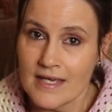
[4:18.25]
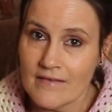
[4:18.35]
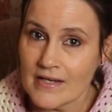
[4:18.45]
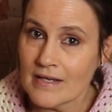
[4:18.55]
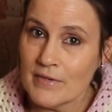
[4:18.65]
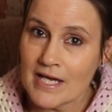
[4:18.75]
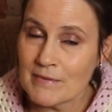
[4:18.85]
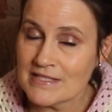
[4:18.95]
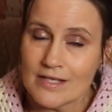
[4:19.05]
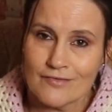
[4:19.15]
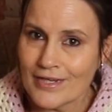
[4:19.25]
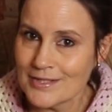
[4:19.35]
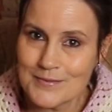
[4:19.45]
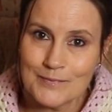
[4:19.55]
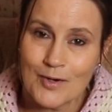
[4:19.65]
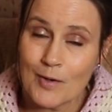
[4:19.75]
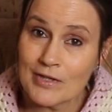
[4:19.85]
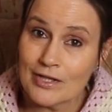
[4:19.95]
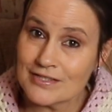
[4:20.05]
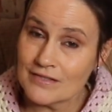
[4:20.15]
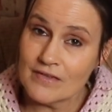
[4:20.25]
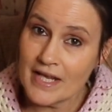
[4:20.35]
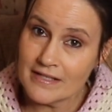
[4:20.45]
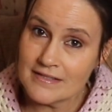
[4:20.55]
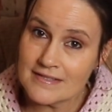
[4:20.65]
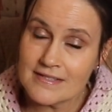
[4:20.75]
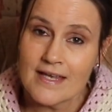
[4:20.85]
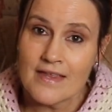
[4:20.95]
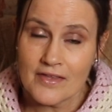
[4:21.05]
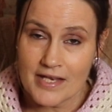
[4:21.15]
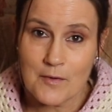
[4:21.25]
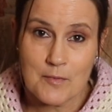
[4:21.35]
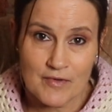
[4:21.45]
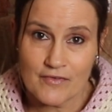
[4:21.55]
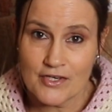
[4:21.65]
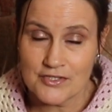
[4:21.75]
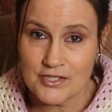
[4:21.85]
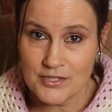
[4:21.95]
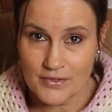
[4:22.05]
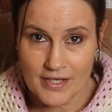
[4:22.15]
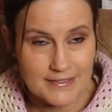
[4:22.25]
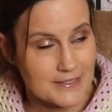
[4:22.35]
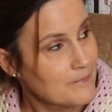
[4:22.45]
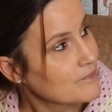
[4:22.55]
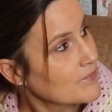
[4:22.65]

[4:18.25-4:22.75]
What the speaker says: if I can make myself nice and warm with lots of layers, then I would prefer to do that.